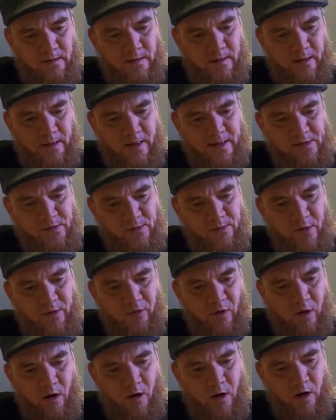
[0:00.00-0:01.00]
Now, as we
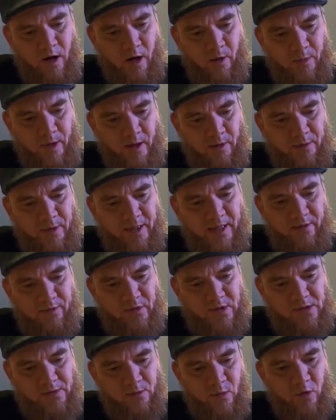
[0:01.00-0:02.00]
move along, I'll probably be
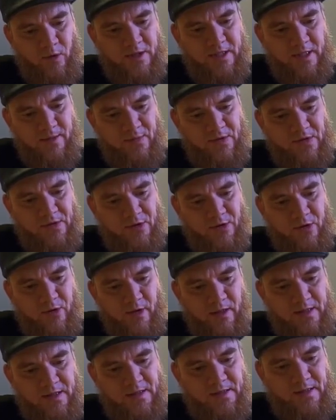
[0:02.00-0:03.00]
giving some more tips and
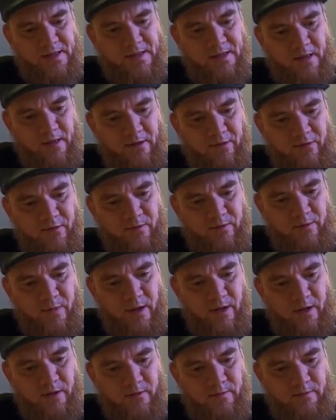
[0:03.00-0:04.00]
tricks and stuff,
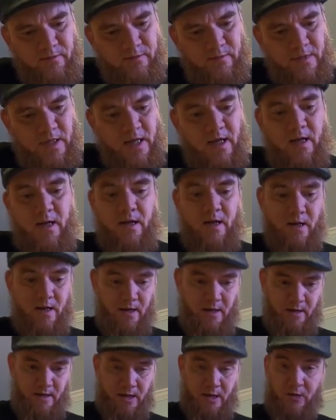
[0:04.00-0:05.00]
but
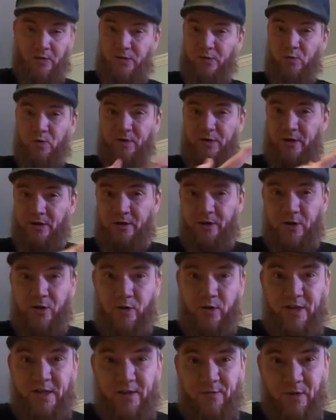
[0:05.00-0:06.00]
I also want you to
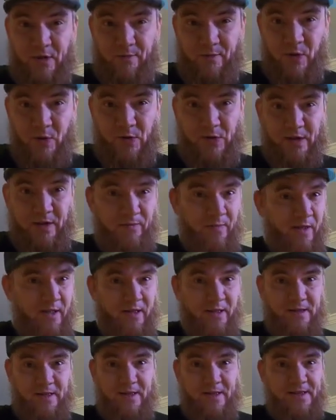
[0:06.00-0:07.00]
enjoy some of the music
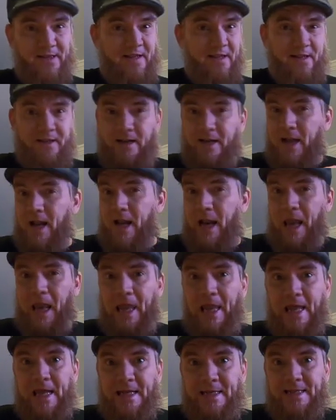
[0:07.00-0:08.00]
because it's
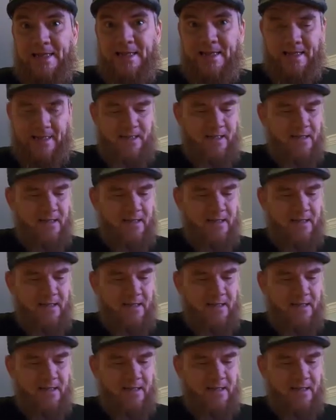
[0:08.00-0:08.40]
lit.